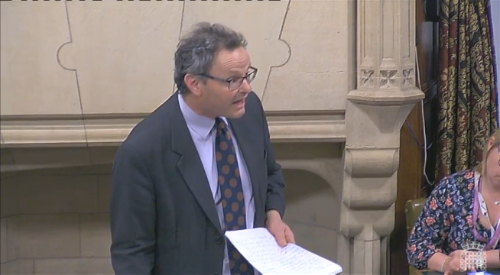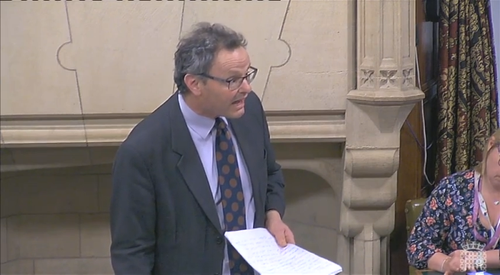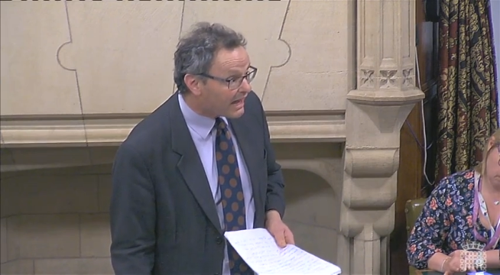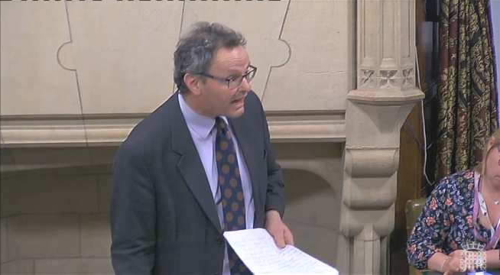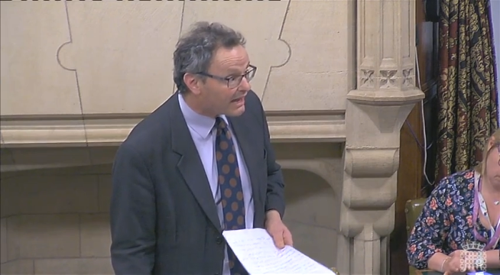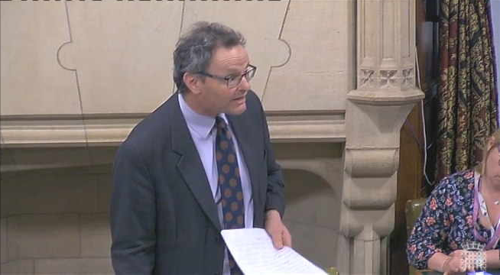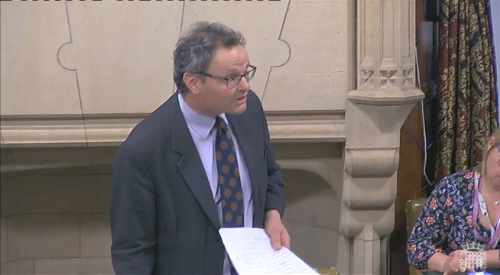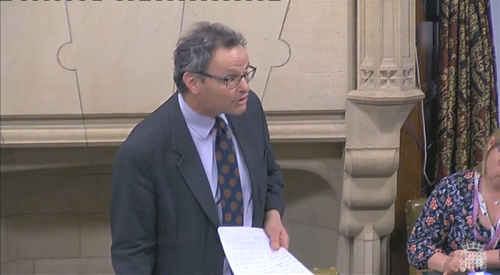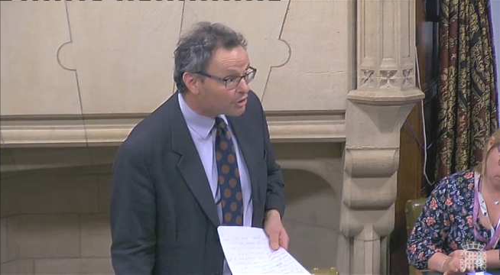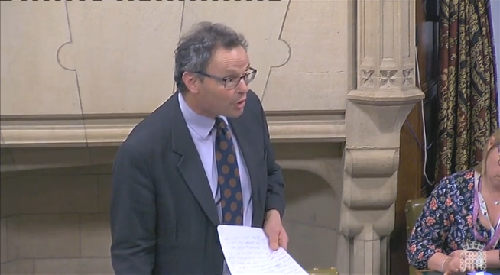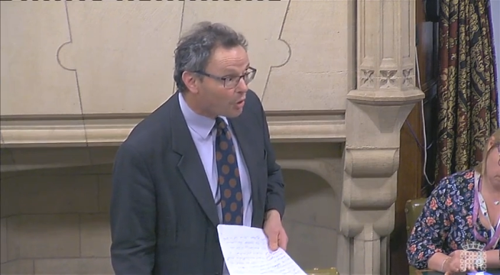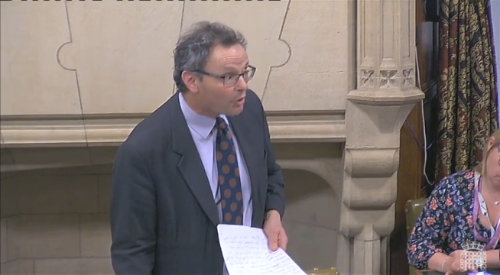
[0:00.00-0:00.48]

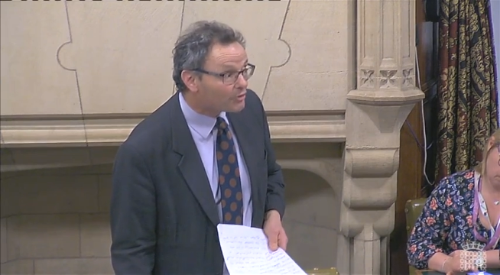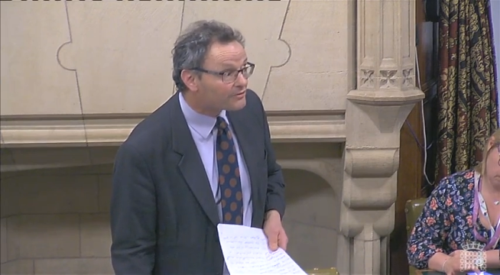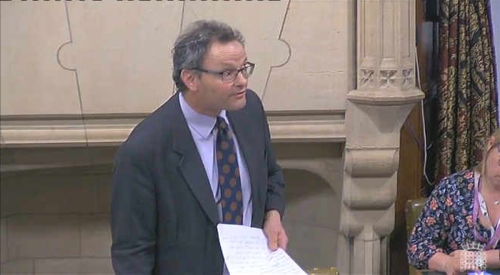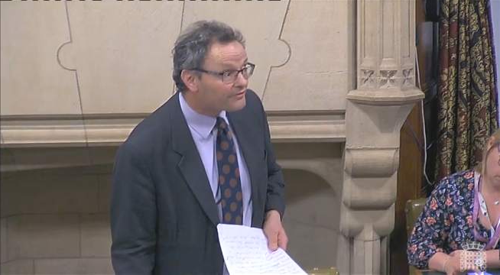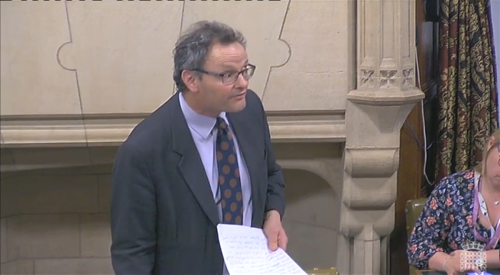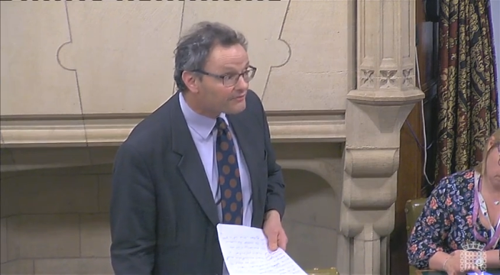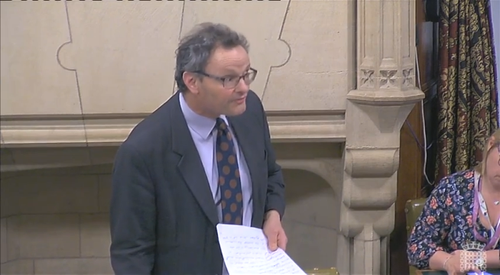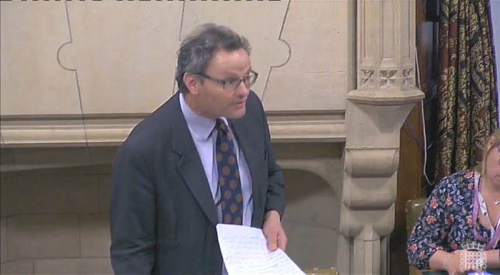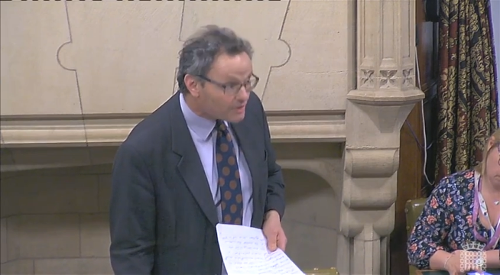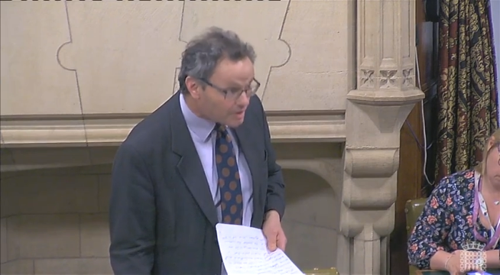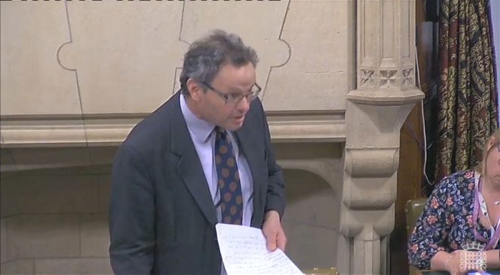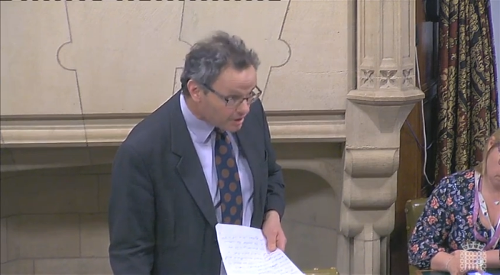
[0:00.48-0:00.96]
and not
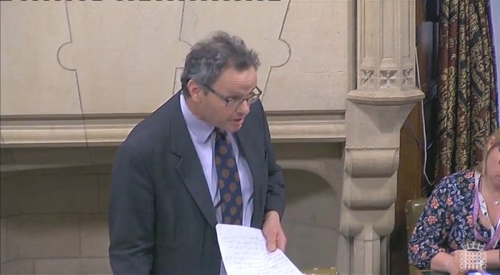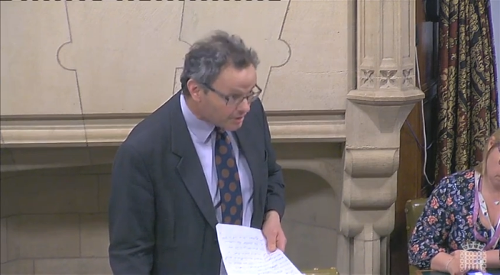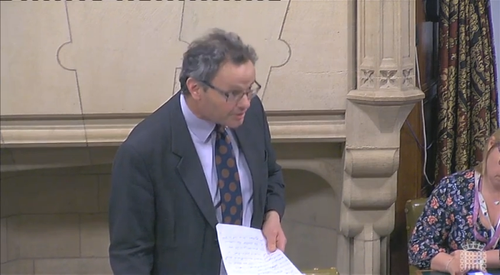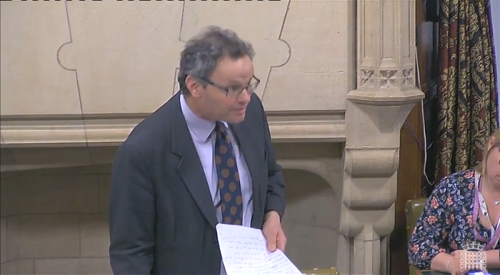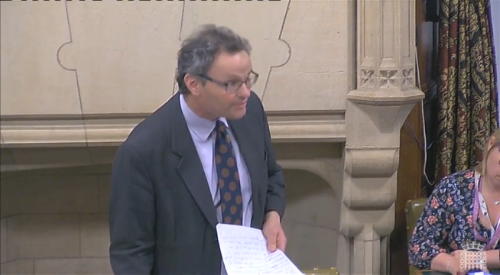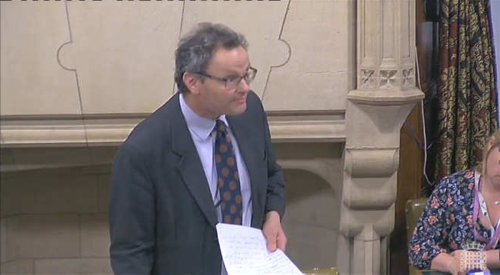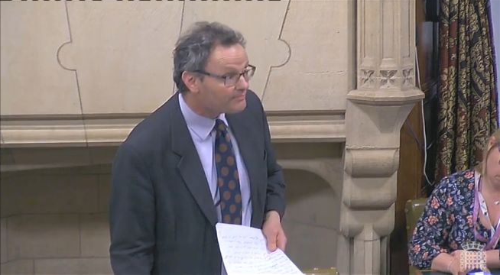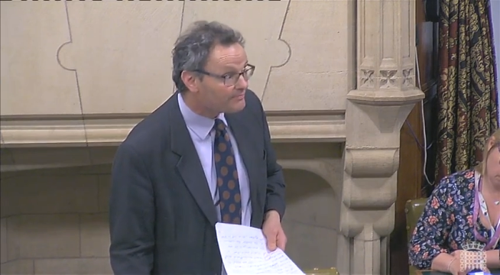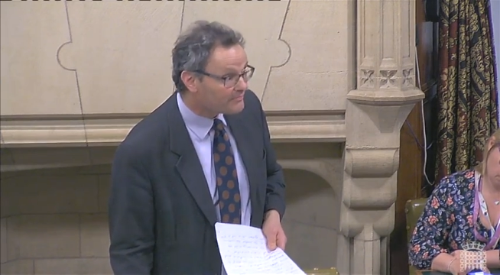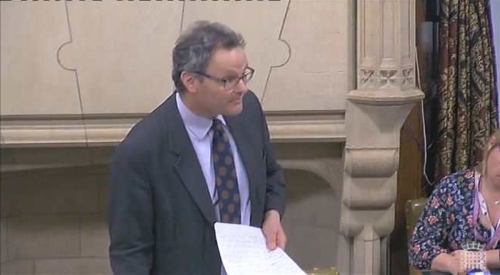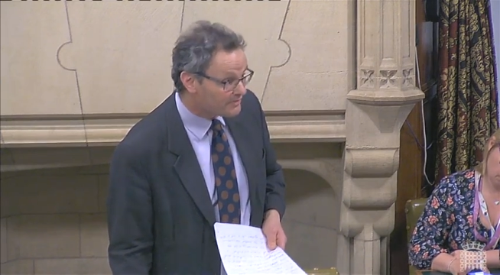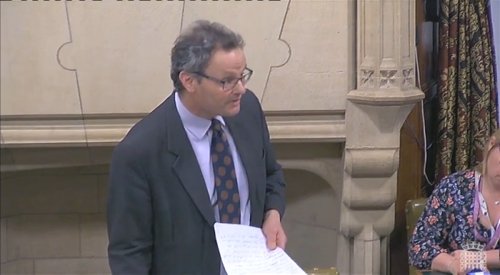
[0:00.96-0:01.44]

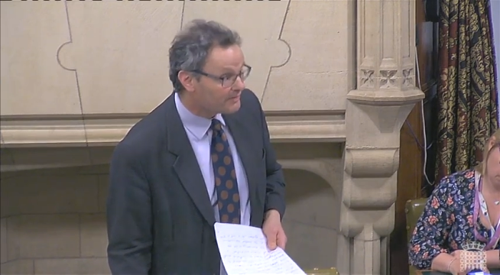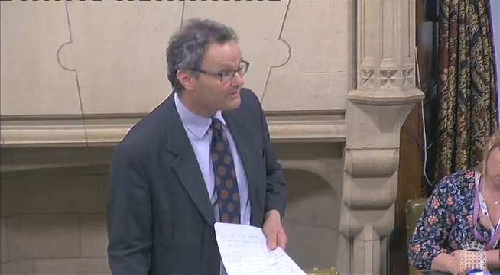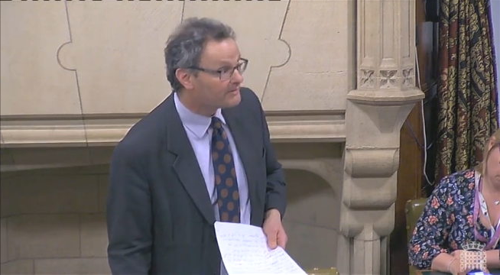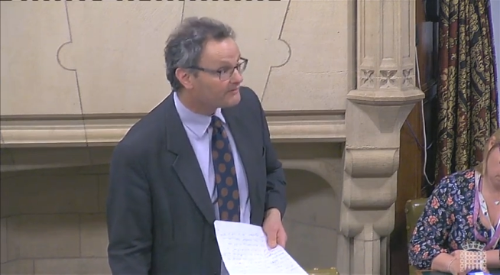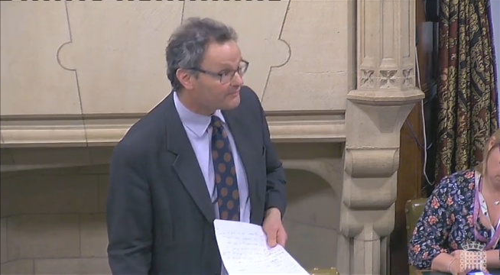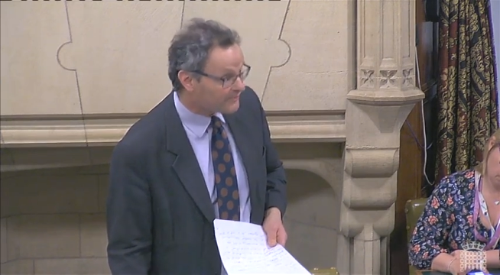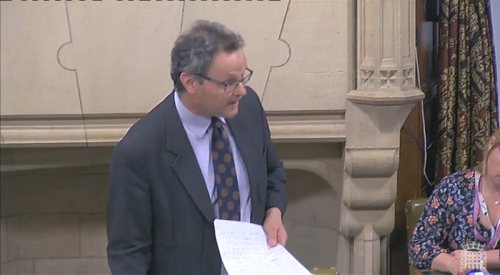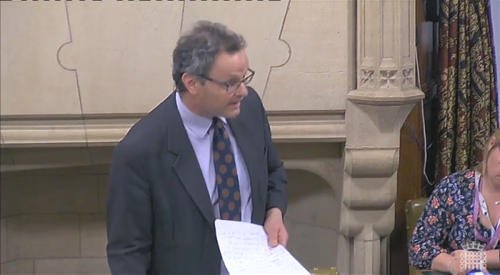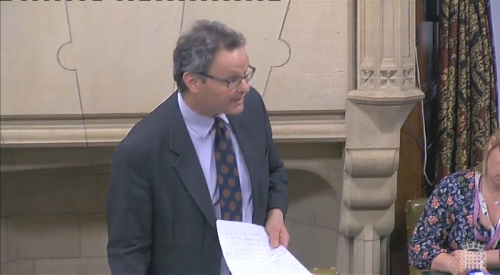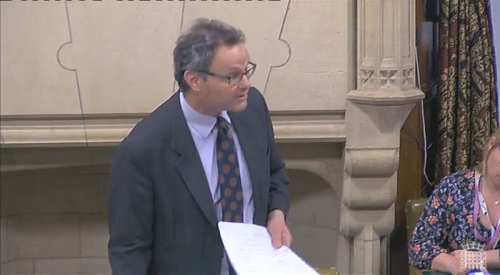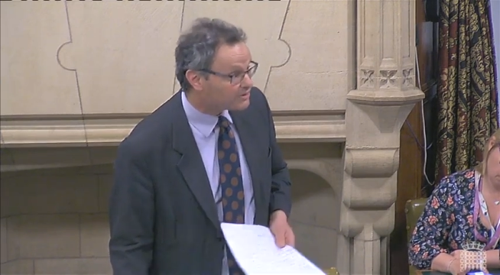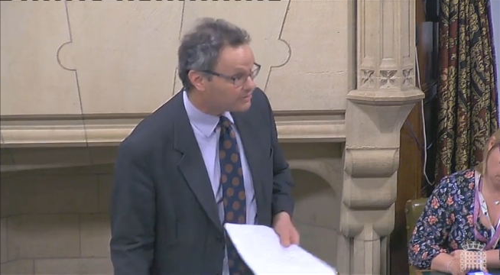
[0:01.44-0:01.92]
third.
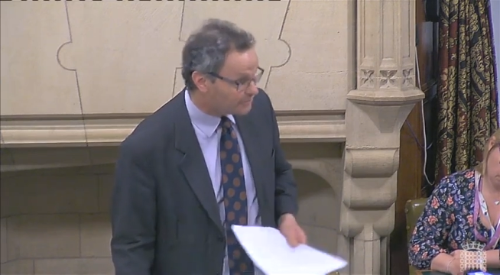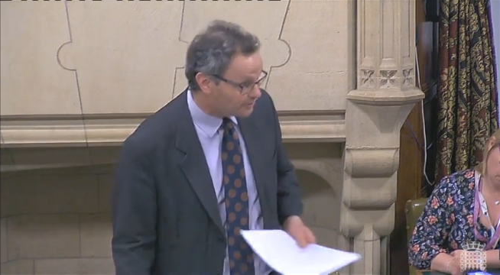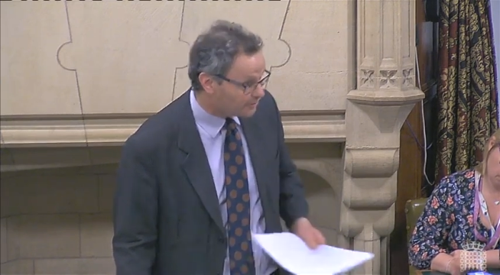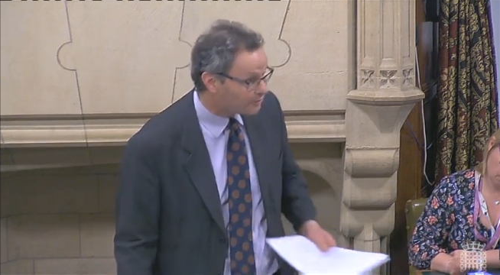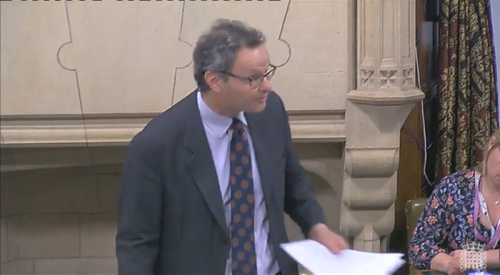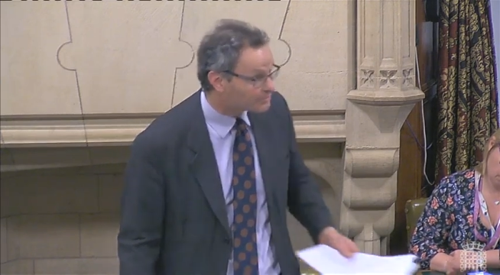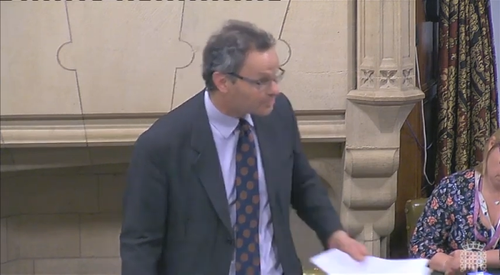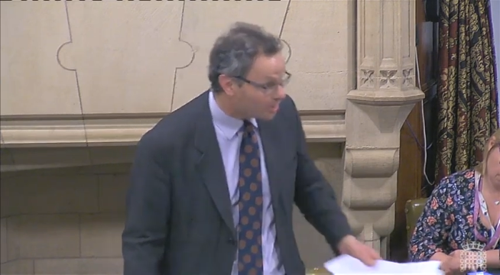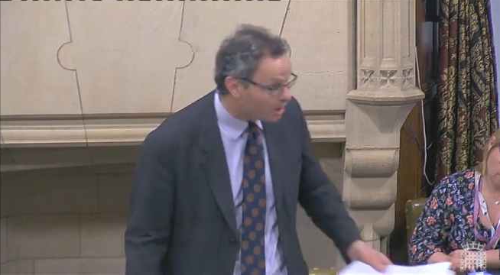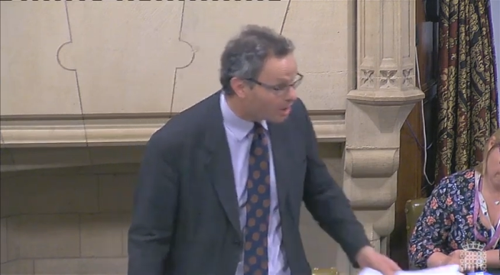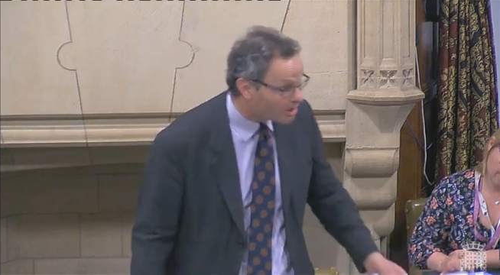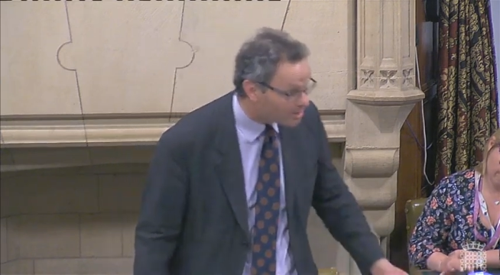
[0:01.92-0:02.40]
Thank you, Dr.